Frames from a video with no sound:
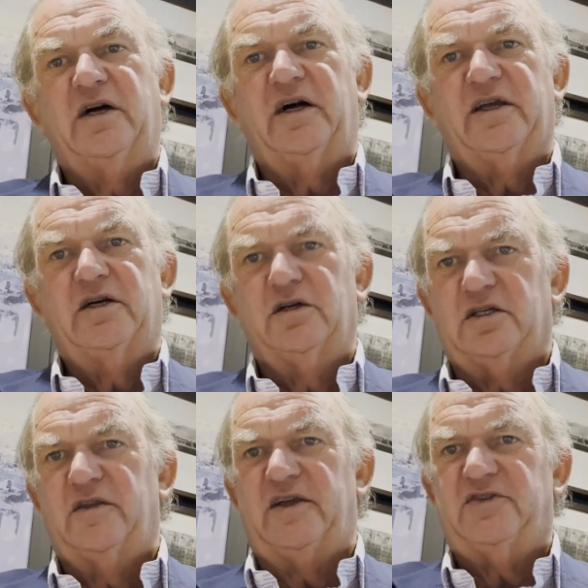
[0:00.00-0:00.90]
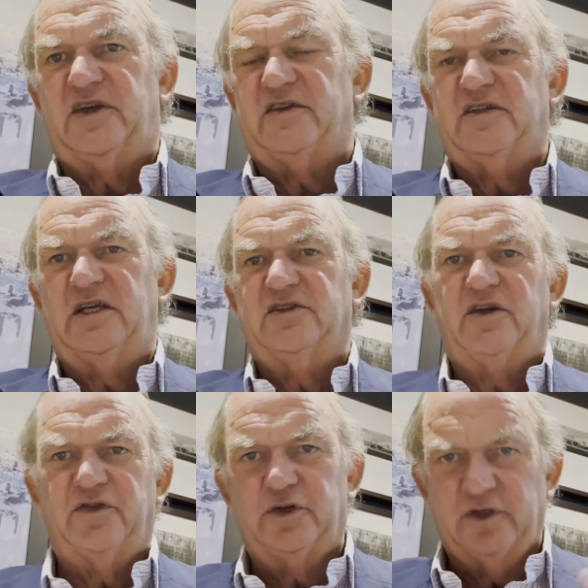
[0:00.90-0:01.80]
I can't go that Saturday because I
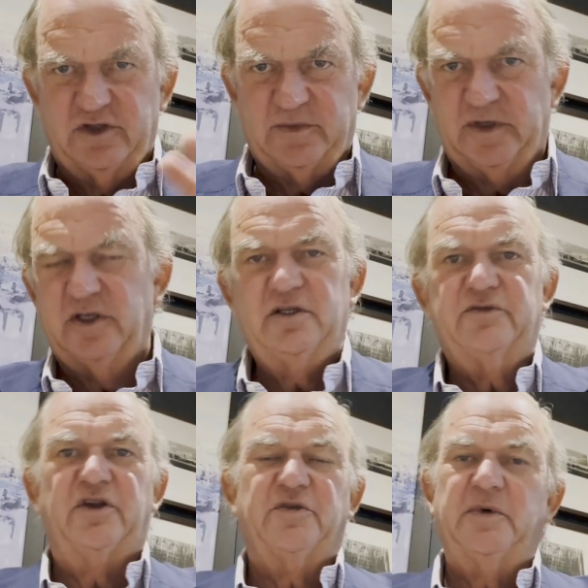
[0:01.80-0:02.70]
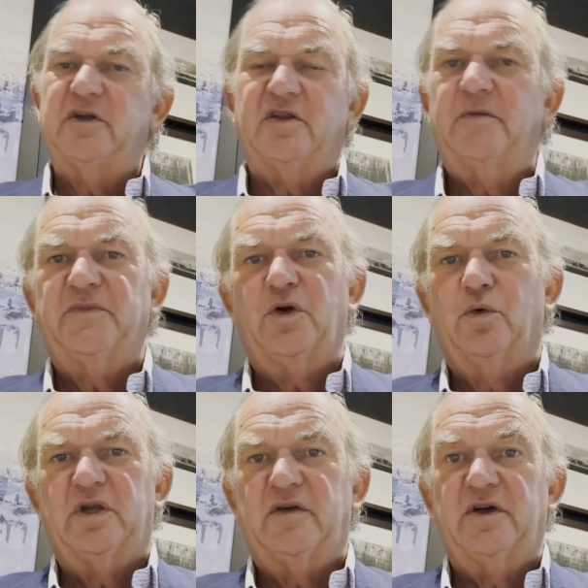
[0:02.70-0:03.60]
forgot it's my friend's birthday, or
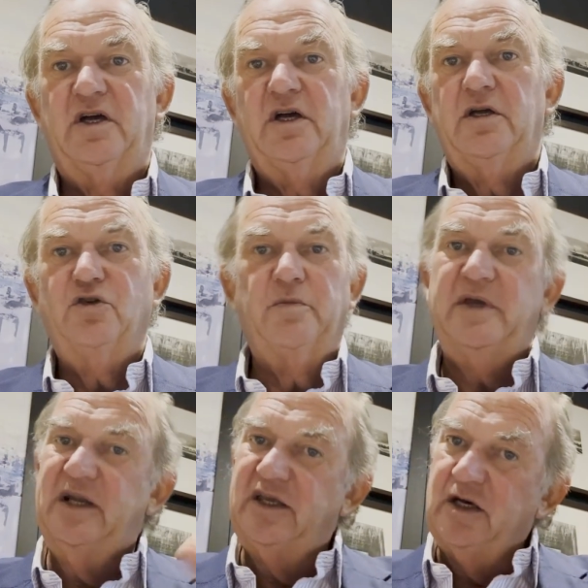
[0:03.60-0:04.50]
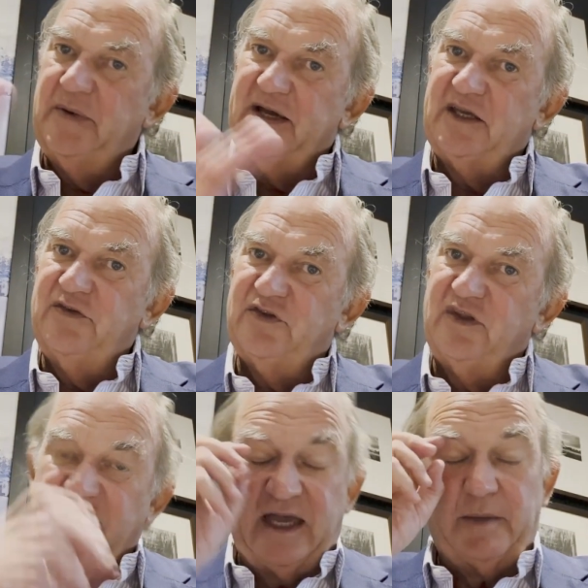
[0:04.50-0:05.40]
whatever, you merely go back into
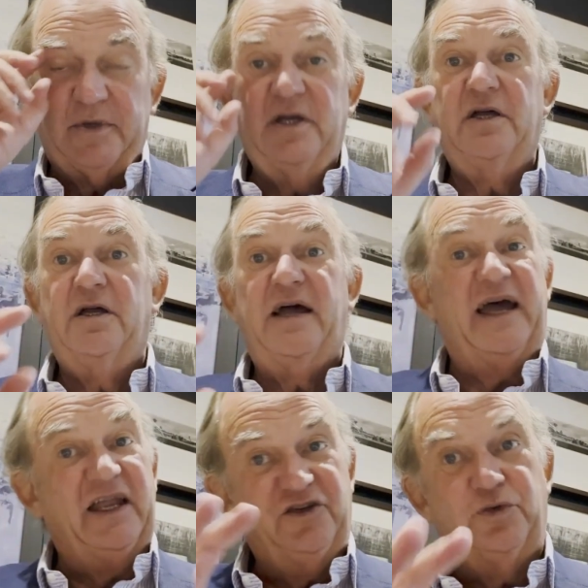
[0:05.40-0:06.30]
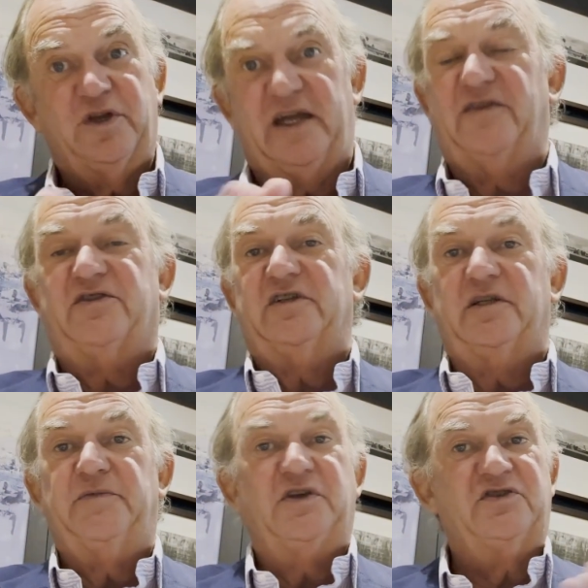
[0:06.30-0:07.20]
the app and you cancel
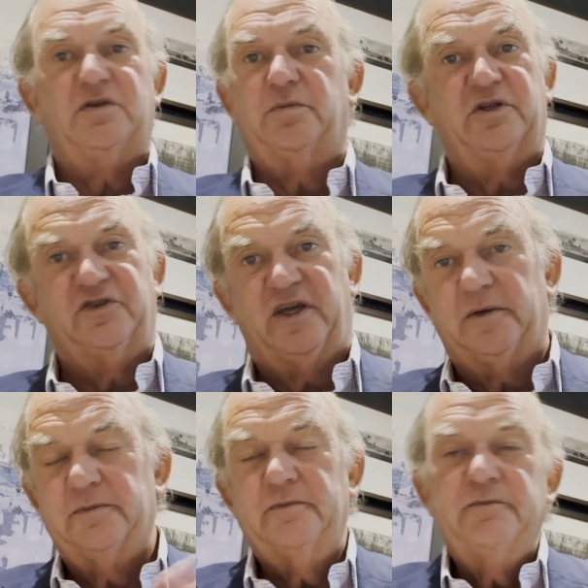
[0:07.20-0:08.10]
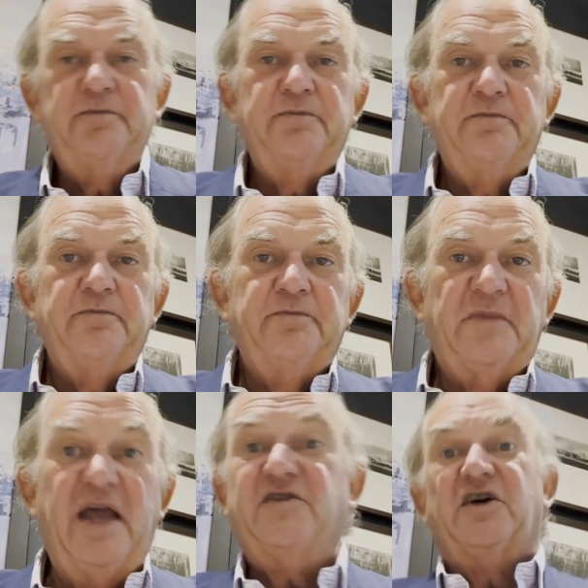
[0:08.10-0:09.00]
it. As simple as that.
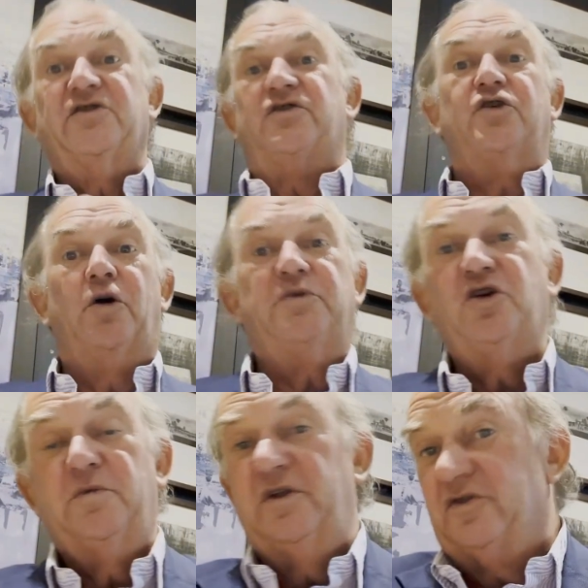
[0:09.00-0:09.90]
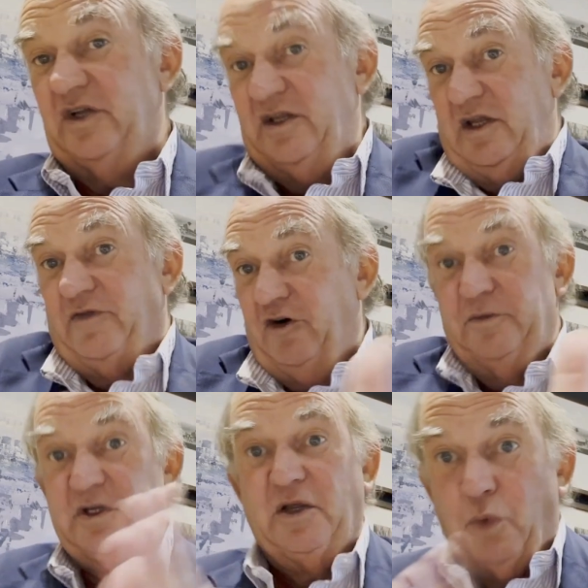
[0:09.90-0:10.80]
It doesn't stop human
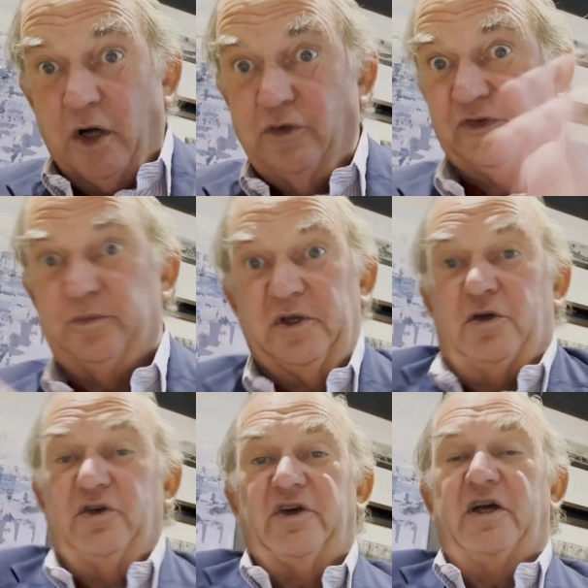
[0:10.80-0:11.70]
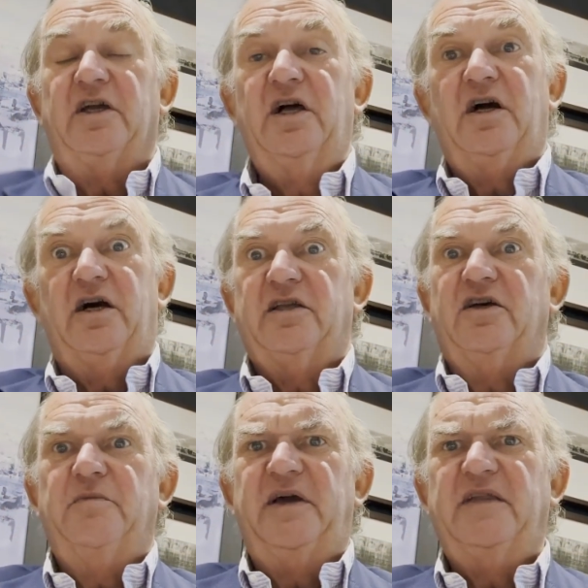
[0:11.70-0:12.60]
involvement. It won't, because I
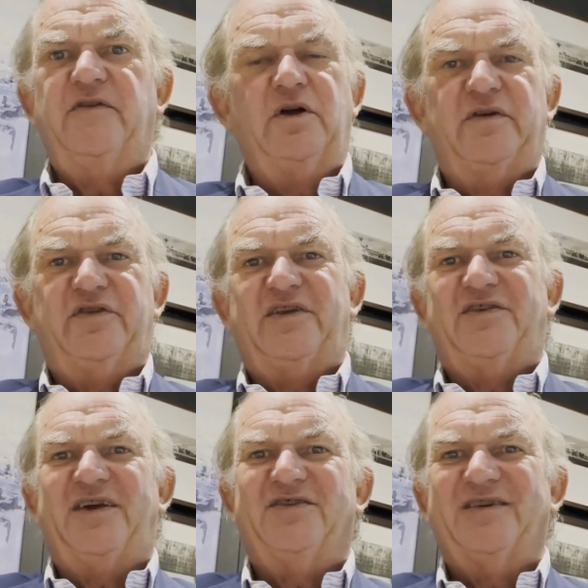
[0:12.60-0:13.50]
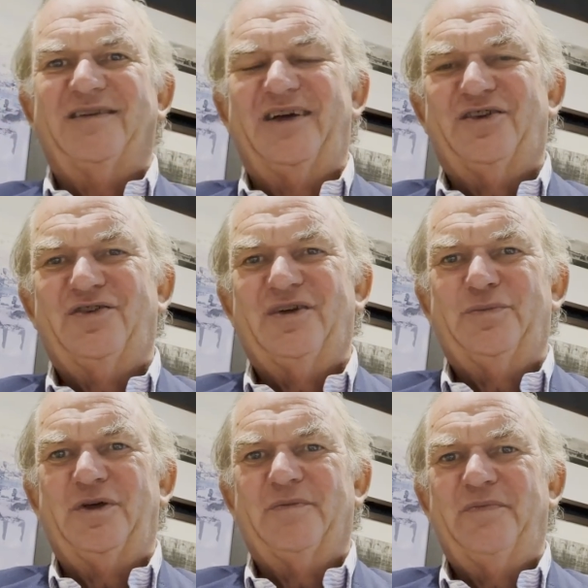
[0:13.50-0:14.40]
know many of you have a fantastic relationship
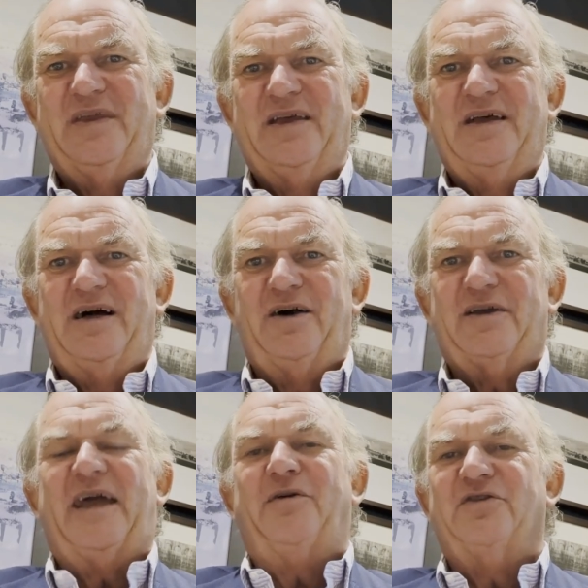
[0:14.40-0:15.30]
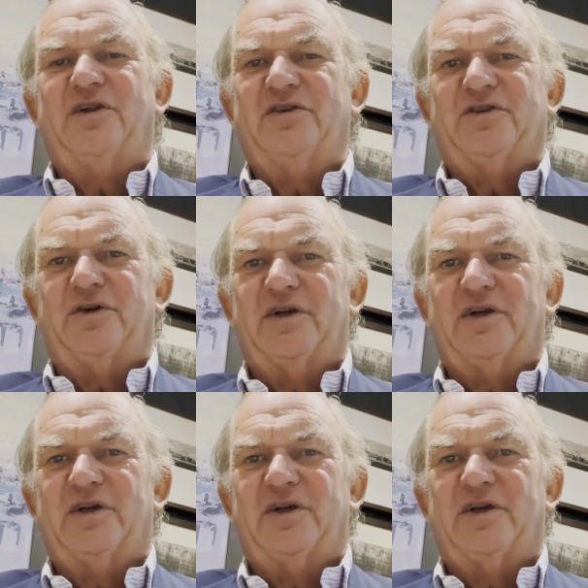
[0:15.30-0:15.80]
with our counselors.